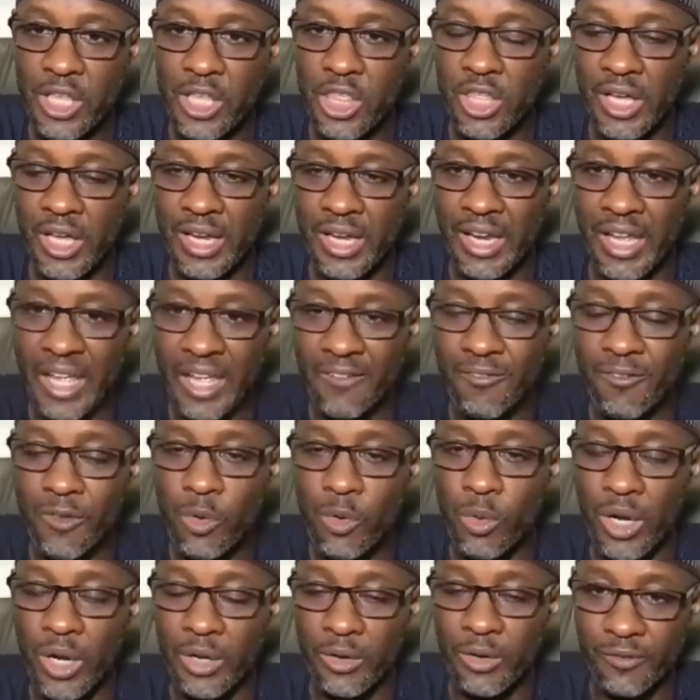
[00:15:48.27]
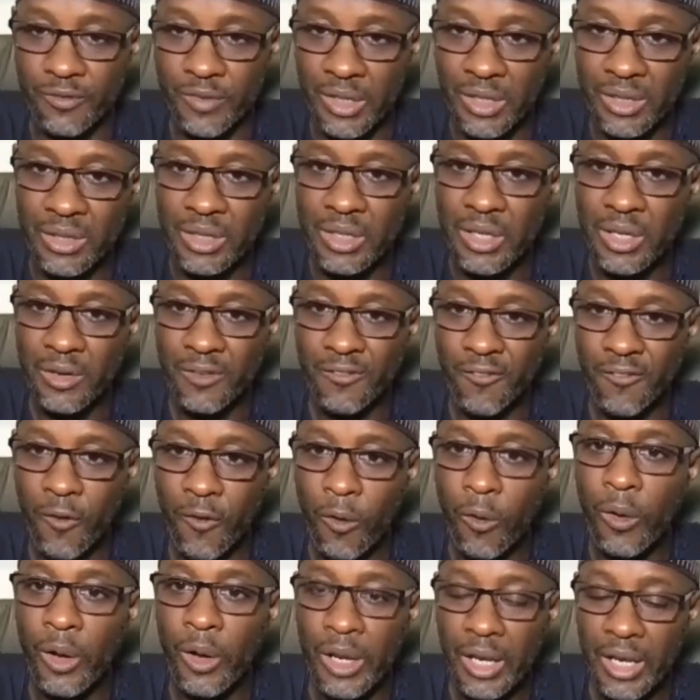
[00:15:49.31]
each and every one of these
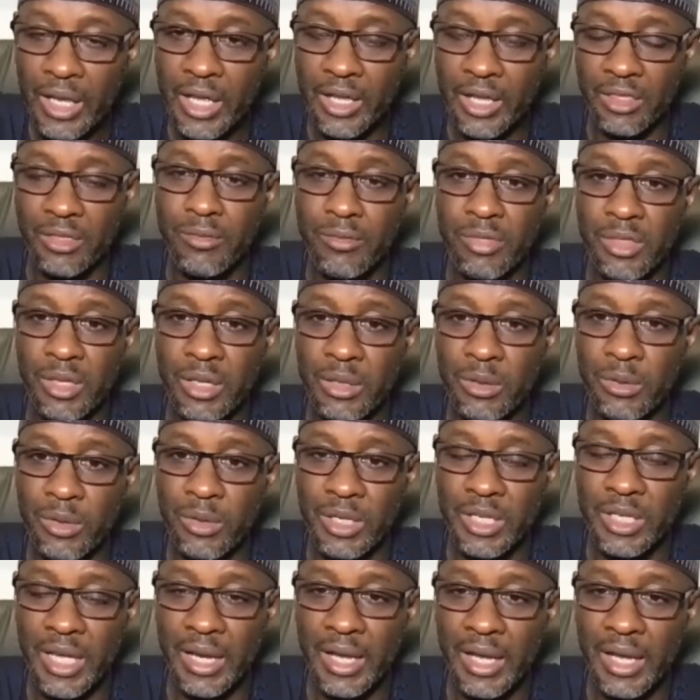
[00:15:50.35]
four layers of security?